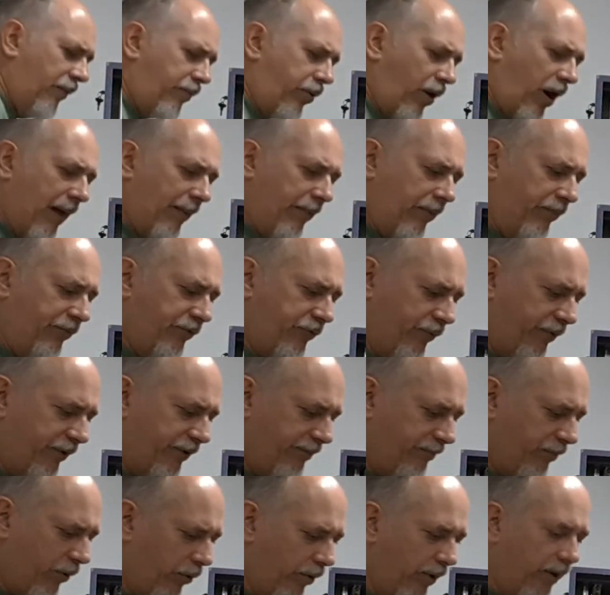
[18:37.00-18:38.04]
problems with
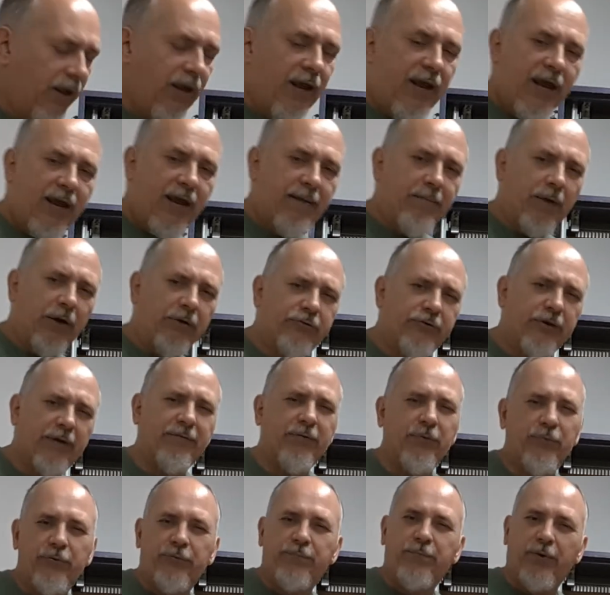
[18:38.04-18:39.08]
the board. And most of
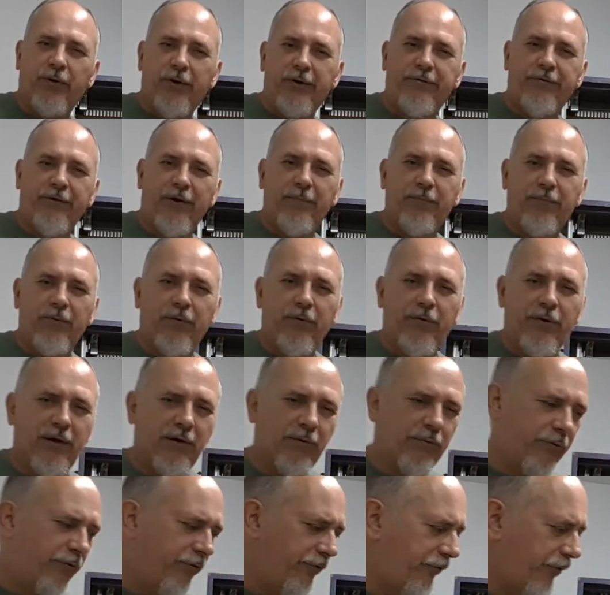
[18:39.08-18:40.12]
it was pretty simple.
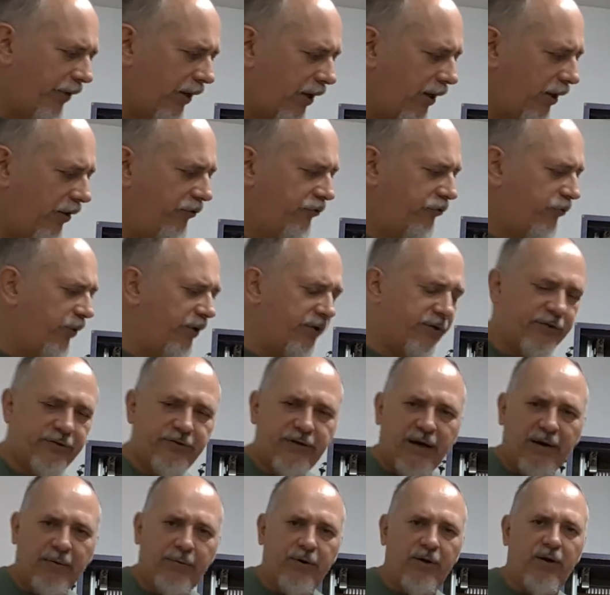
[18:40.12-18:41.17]
There was switches
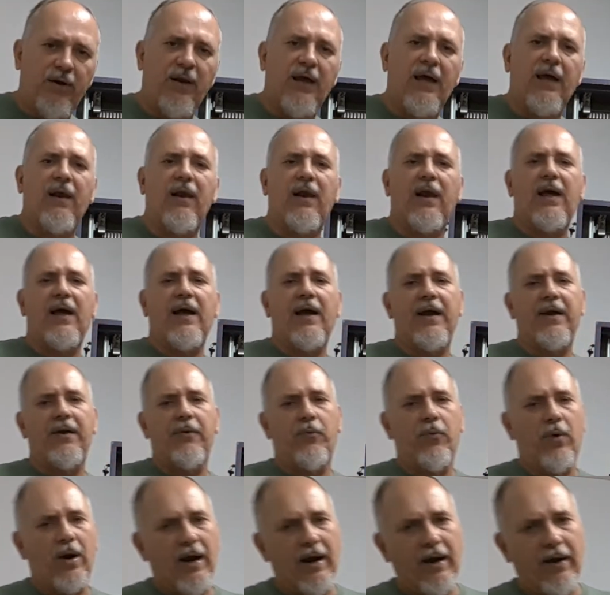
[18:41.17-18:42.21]
that were out of
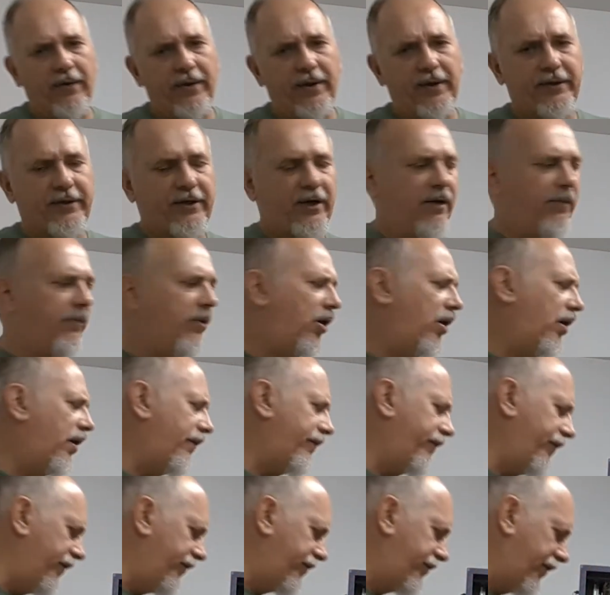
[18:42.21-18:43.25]
line, a wire that had come
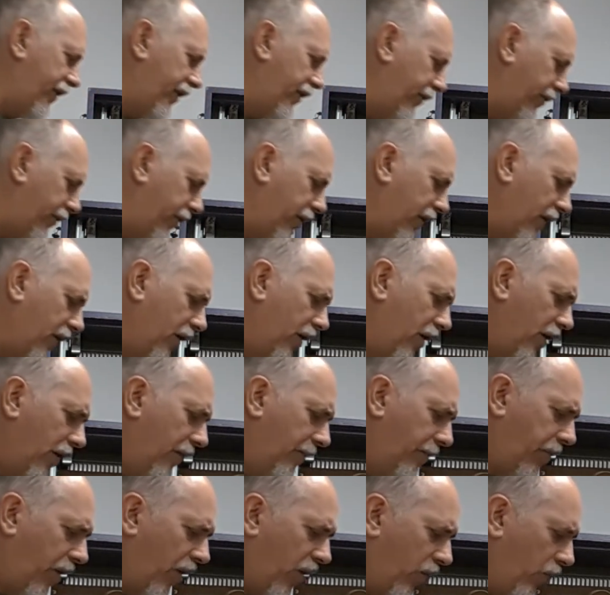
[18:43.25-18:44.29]
off, etc.
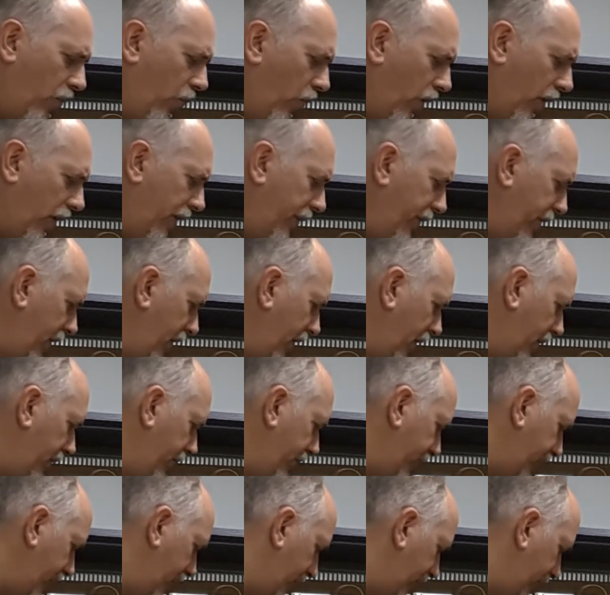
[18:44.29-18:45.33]
But one of the
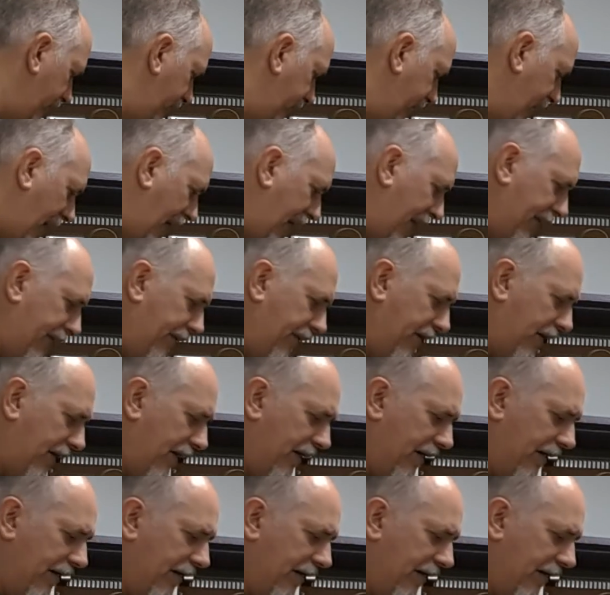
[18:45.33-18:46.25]
other things that,